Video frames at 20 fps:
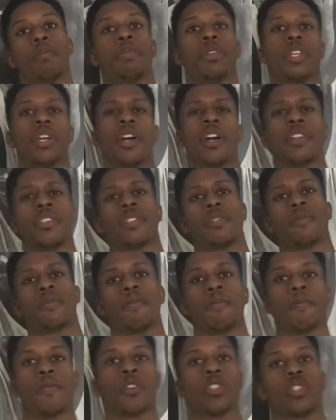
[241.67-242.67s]
Because
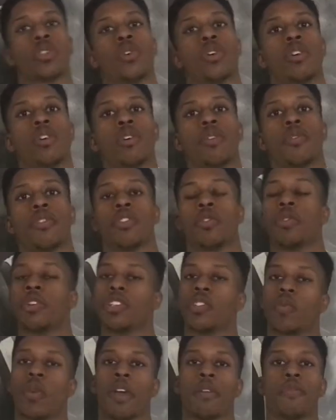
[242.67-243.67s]
fish oil, the
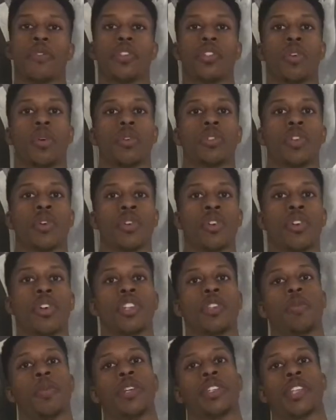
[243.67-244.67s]
reason why fish oil is so good
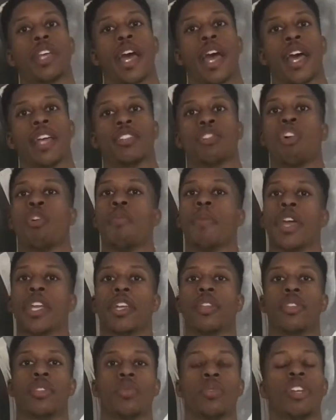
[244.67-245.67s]
is because it has
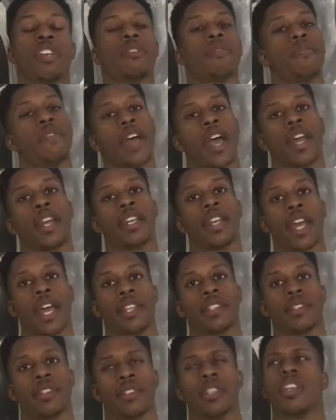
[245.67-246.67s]
omega-3 fatty
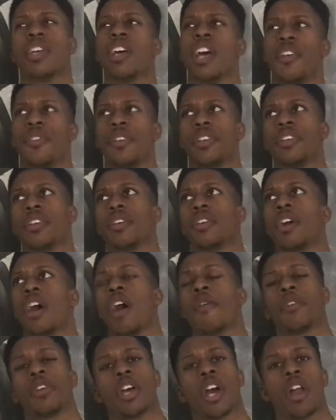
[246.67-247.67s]
acids. I think
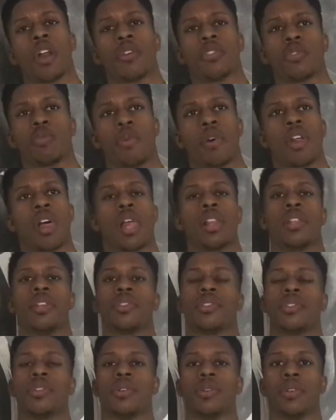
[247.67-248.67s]
avocados is part of that
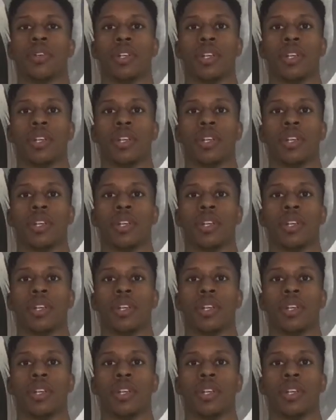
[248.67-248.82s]
list too.